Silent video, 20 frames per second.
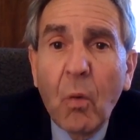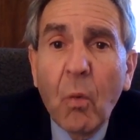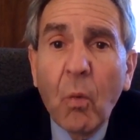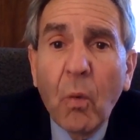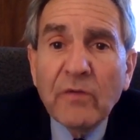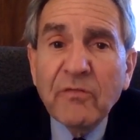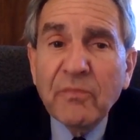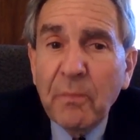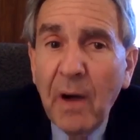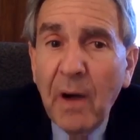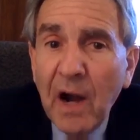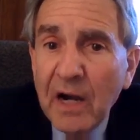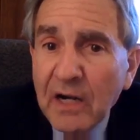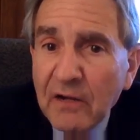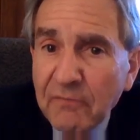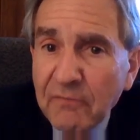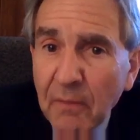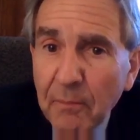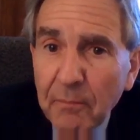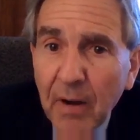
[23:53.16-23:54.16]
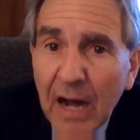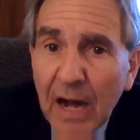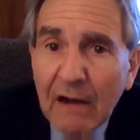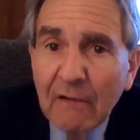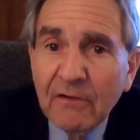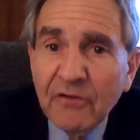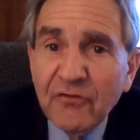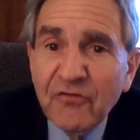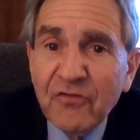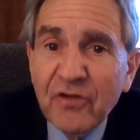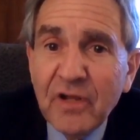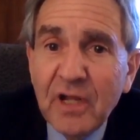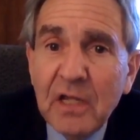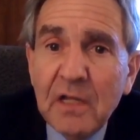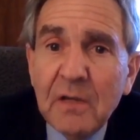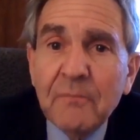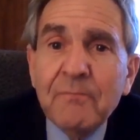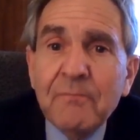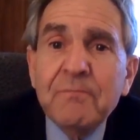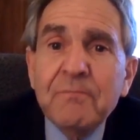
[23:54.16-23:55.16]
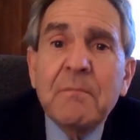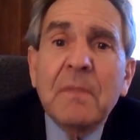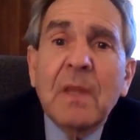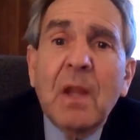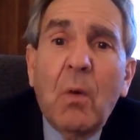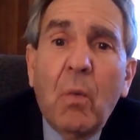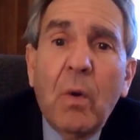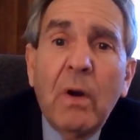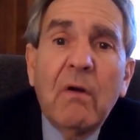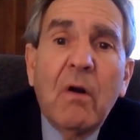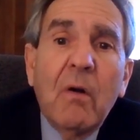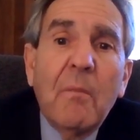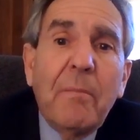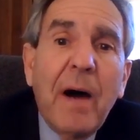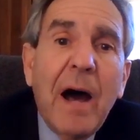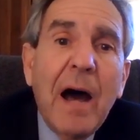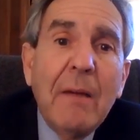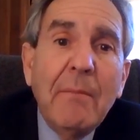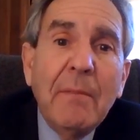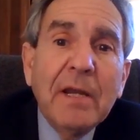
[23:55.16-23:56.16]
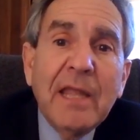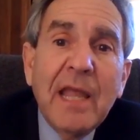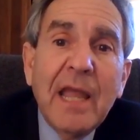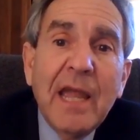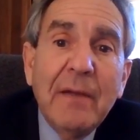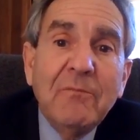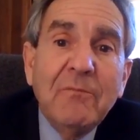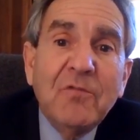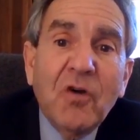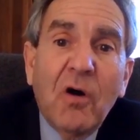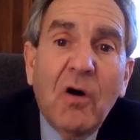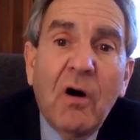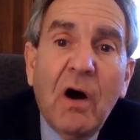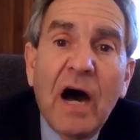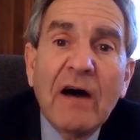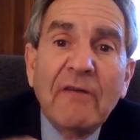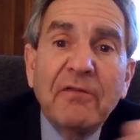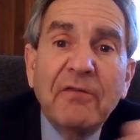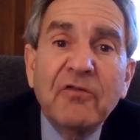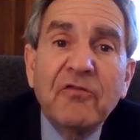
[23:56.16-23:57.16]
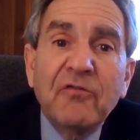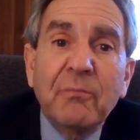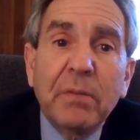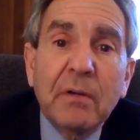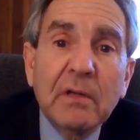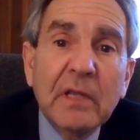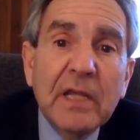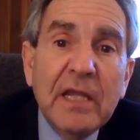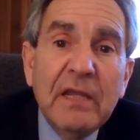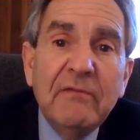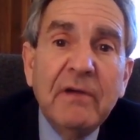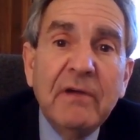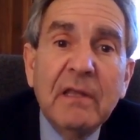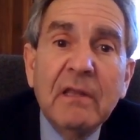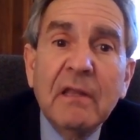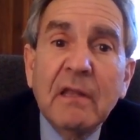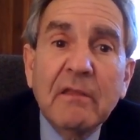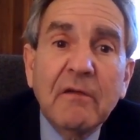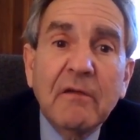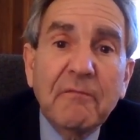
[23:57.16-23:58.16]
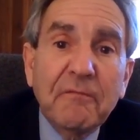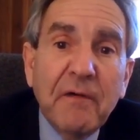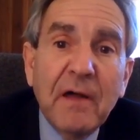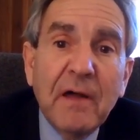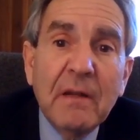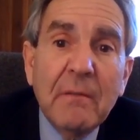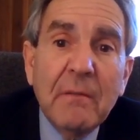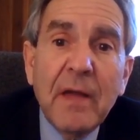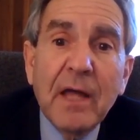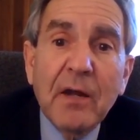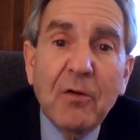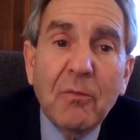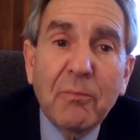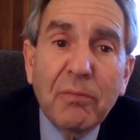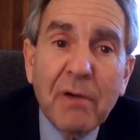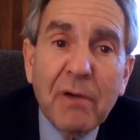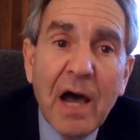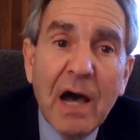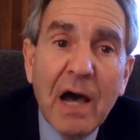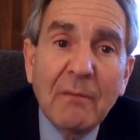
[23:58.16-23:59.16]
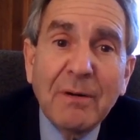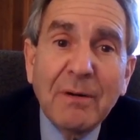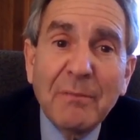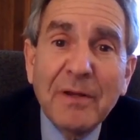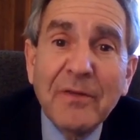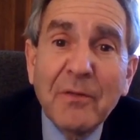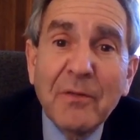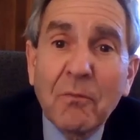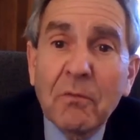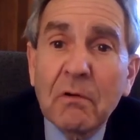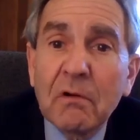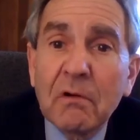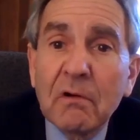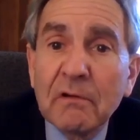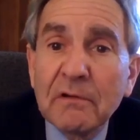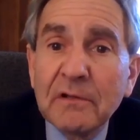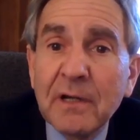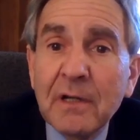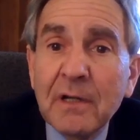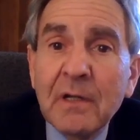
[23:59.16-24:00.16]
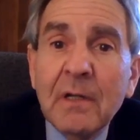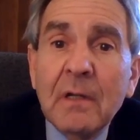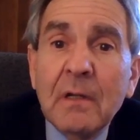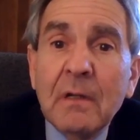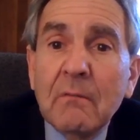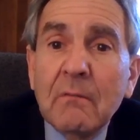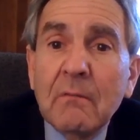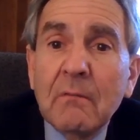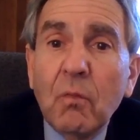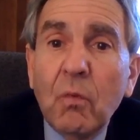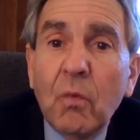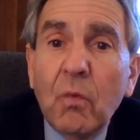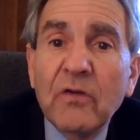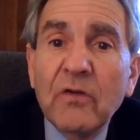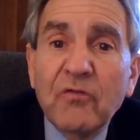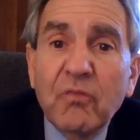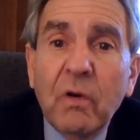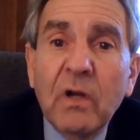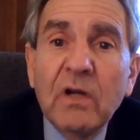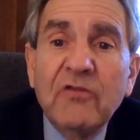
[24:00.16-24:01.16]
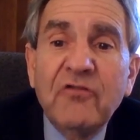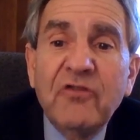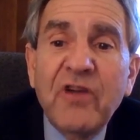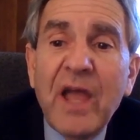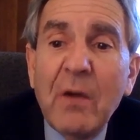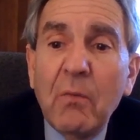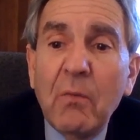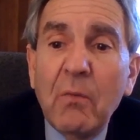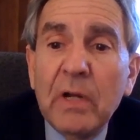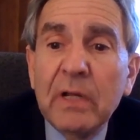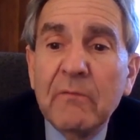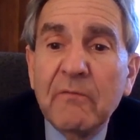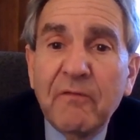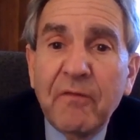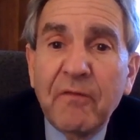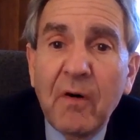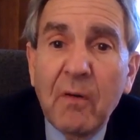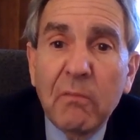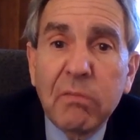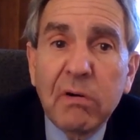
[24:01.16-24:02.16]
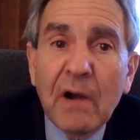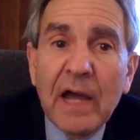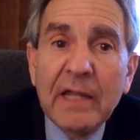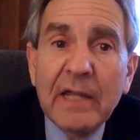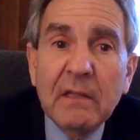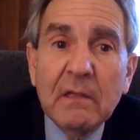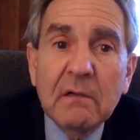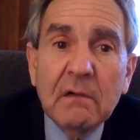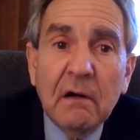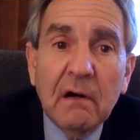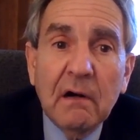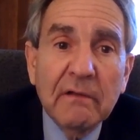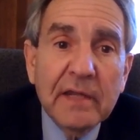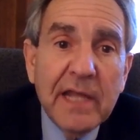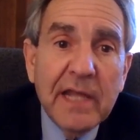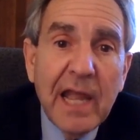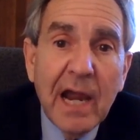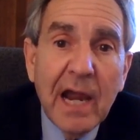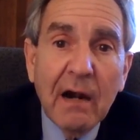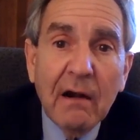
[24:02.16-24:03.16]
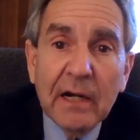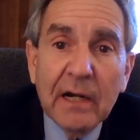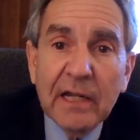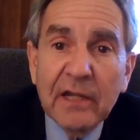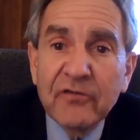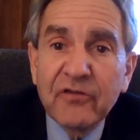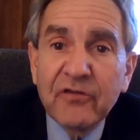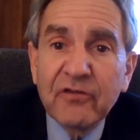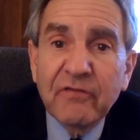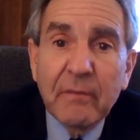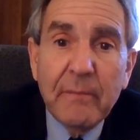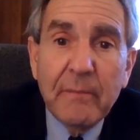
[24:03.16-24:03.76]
was part of a policy where Obama came to office believing that the fundamental problem in the world was what J. William Fulbright called the arrogance